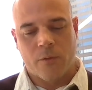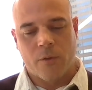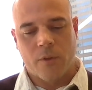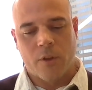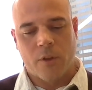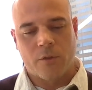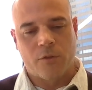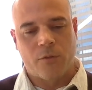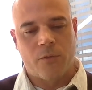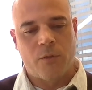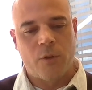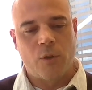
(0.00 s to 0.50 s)

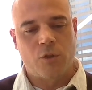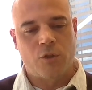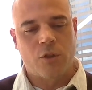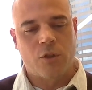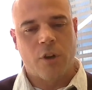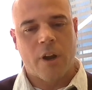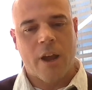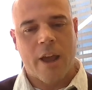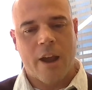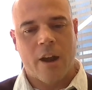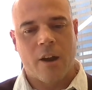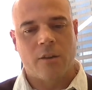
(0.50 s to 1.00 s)
those
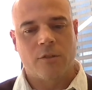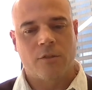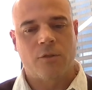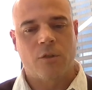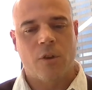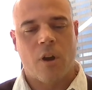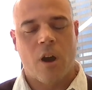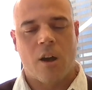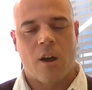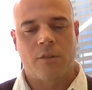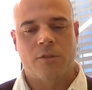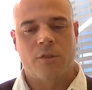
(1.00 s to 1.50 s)
future heirs
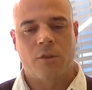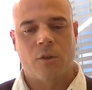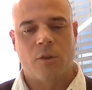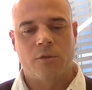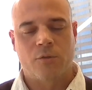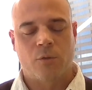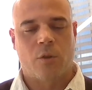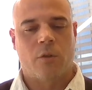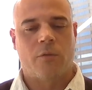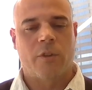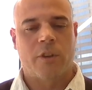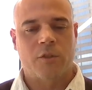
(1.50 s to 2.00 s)
to also
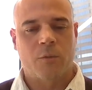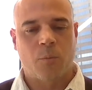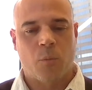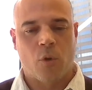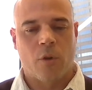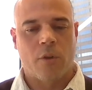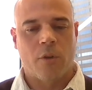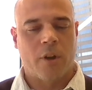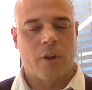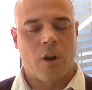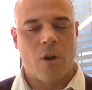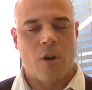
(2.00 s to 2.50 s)
sort of
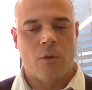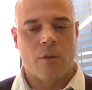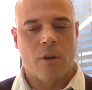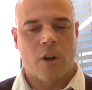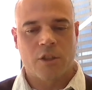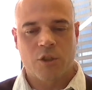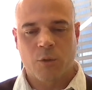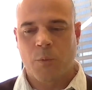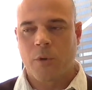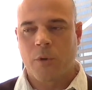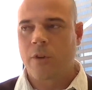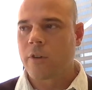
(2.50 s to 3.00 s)
explore their own
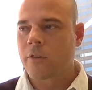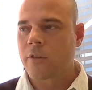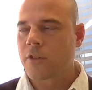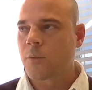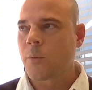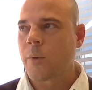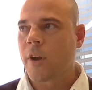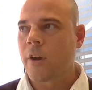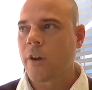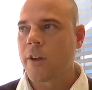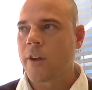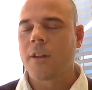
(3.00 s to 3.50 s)
entrepreneurial
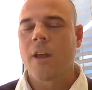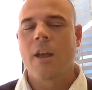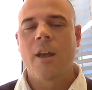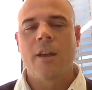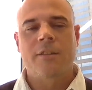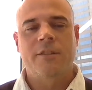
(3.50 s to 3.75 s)
spirit,